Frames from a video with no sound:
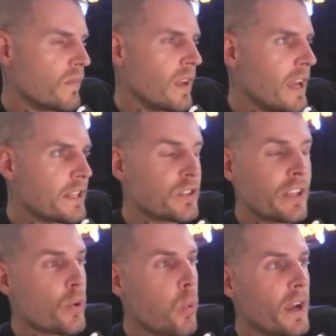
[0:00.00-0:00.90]

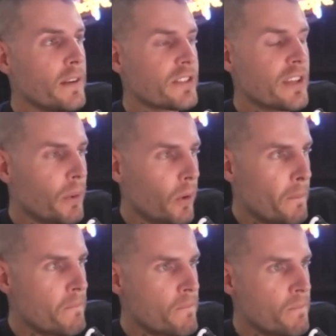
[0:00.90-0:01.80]
It's quite
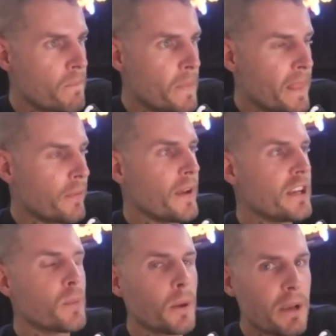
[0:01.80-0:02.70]
simple. The
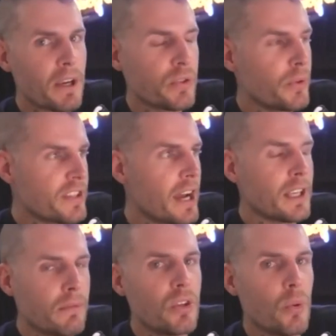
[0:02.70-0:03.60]
Facebook pixel is not
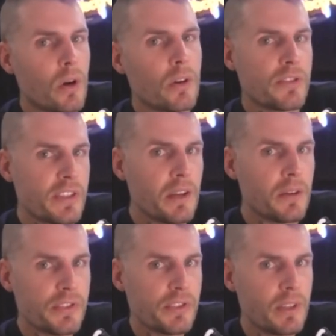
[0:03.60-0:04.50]
giving you all your
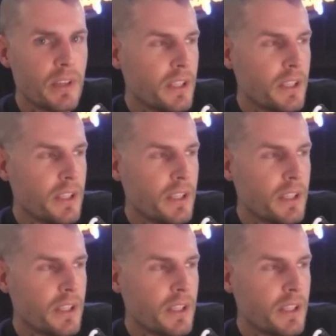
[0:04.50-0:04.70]
sales.